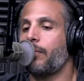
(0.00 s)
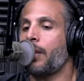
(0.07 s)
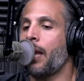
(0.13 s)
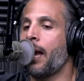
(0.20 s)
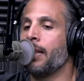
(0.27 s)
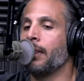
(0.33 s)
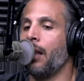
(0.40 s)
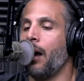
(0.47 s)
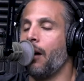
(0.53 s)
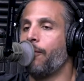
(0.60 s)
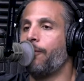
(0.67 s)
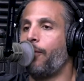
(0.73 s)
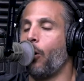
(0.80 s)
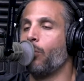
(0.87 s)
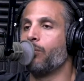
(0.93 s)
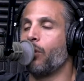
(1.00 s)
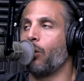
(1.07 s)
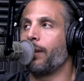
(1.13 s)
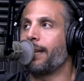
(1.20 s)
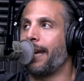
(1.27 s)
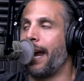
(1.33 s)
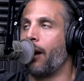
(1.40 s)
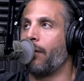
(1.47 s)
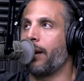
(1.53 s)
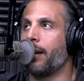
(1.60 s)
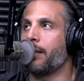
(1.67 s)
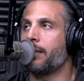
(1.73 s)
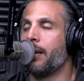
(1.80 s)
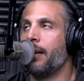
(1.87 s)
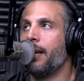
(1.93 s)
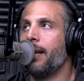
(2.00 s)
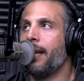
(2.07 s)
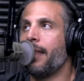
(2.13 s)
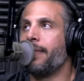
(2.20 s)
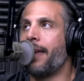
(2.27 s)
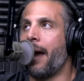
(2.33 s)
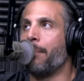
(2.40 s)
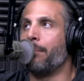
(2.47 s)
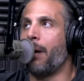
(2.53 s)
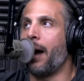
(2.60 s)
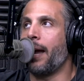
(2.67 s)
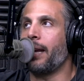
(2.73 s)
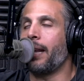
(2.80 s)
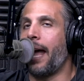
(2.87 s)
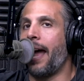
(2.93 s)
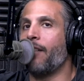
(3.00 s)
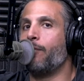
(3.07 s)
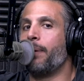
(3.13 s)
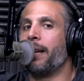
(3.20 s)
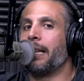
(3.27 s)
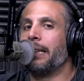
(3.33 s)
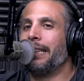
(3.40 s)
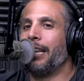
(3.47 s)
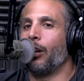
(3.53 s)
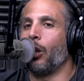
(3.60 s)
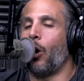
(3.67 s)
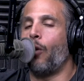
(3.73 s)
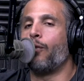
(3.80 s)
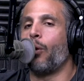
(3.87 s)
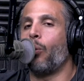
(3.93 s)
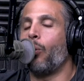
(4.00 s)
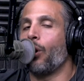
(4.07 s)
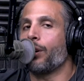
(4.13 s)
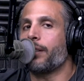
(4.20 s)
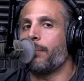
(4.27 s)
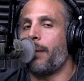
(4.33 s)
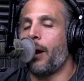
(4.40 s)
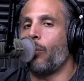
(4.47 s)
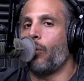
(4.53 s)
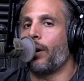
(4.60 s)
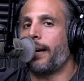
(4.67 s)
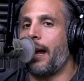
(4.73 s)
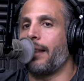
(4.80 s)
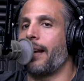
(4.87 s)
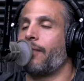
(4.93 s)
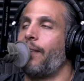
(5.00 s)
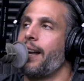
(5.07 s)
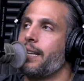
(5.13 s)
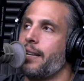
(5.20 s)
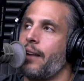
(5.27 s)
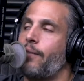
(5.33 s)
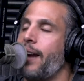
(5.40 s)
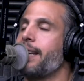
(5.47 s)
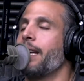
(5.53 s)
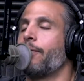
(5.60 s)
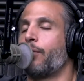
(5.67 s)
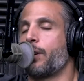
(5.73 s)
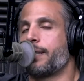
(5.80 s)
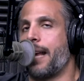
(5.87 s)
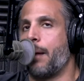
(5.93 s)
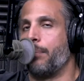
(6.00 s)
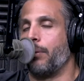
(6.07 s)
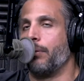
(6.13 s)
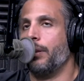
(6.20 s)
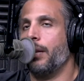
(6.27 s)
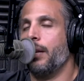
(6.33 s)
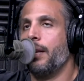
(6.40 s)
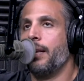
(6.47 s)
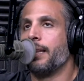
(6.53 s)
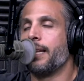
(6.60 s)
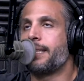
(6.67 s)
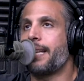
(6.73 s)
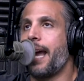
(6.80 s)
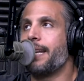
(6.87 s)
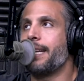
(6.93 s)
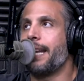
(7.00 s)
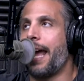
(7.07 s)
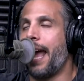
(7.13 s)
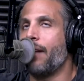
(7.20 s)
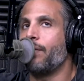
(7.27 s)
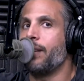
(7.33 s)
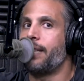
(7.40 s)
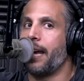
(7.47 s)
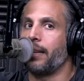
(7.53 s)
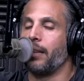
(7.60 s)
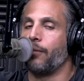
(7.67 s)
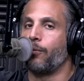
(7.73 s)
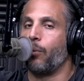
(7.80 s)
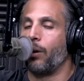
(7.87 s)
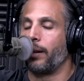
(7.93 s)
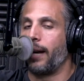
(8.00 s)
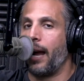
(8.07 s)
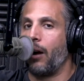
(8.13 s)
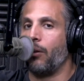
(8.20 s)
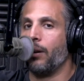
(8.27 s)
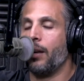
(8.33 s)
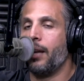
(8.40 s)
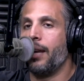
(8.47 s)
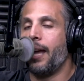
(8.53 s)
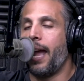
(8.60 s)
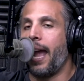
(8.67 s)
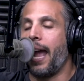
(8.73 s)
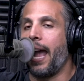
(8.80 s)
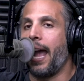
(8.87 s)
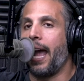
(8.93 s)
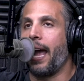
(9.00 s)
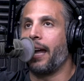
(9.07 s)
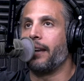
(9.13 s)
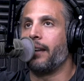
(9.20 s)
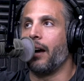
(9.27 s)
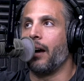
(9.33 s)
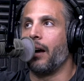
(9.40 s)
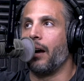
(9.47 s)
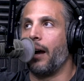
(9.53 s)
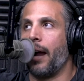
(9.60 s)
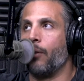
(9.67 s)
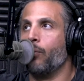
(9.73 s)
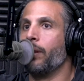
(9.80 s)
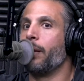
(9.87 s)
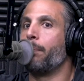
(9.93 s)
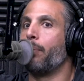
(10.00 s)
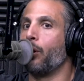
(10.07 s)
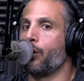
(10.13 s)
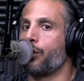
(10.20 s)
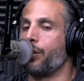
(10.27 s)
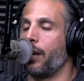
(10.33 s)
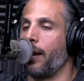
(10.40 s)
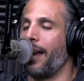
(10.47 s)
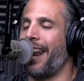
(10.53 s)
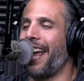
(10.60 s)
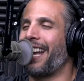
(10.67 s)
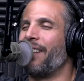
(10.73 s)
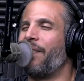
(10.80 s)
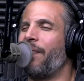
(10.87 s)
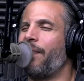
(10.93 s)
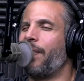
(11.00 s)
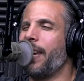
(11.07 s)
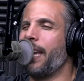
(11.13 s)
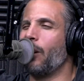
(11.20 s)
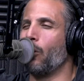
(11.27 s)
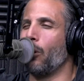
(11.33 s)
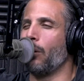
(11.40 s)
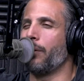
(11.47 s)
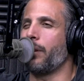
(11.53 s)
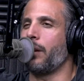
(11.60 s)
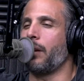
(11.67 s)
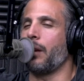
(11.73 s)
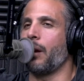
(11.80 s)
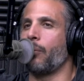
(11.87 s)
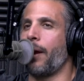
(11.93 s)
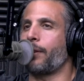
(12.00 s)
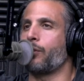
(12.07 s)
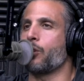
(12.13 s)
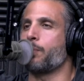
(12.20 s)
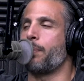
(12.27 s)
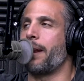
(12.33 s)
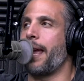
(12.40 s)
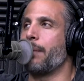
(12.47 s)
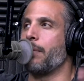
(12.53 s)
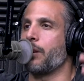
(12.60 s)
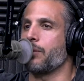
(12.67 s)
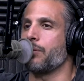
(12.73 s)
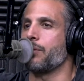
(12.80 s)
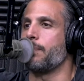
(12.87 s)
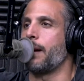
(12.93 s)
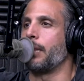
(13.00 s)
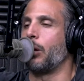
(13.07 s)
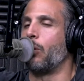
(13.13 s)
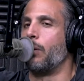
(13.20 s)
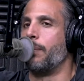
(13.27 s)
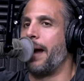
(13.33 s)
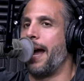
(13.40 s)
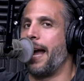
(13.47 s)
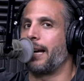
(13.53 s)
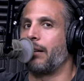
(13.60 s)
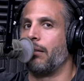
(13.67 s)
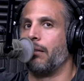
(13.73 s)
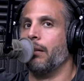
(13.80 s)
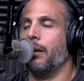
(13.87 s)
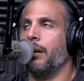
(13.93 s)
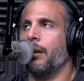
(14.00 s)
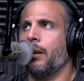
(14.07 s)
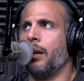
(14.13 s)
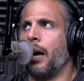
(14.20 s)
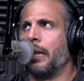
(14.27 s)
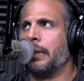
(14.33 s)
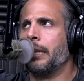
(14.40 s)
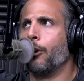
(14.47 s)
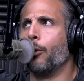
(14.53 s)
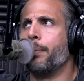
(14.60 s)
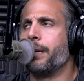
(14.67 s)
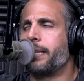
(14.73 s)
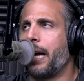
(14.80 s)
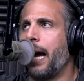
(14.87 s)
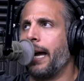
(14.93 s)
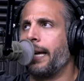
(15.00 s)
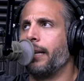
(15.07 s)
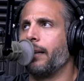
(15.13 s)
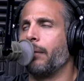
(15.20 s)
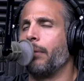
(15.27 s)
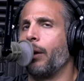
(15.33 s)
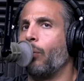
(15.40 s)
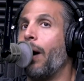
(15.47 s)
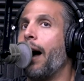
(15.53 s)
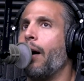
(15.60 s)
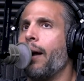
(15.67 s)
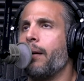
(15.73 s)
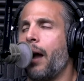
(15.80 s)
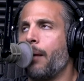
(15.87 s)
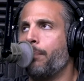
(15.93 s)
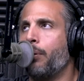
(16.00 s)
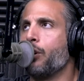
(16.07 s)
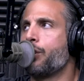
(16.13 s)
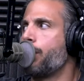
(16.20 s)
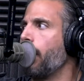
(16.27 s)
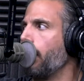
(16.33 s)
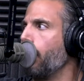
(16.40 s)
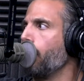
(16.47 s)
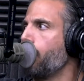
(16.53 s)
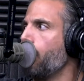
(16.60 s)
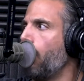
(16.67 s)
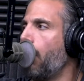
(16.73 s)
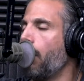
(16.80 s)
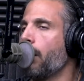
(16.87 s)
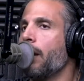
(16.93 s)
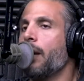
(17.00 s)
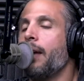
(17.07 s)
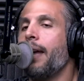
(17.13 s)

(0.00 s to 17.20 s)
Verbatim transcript: I love foam rolling areas that might have been a little overworked in my workout. Like if I did, if I did, for example, mm-hmm. let's say I did a heavy deadlift workout and uh, I really pushed it and I could feel the erector spinae muscles in my lower back or a little bit tight, and I'm like, wow, I, I pushed it a little too hard.